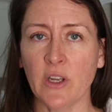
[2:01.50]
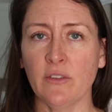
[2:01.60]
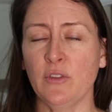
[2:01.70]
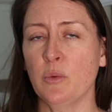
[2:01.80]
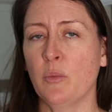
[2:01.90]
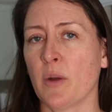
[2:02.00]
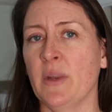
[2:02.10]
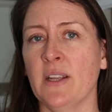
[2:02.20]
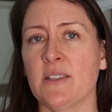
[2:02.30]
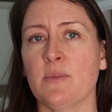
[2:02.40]
wait a few more
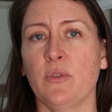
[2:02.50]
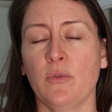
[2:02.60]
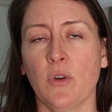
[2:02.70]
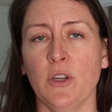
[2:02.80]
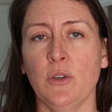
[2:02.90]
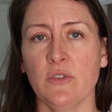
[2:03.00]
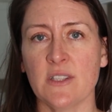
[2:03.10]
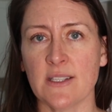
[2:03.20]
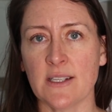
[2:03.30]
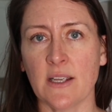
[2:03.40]
minutes before you
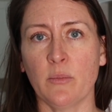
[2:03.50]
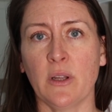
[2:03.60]
use the stand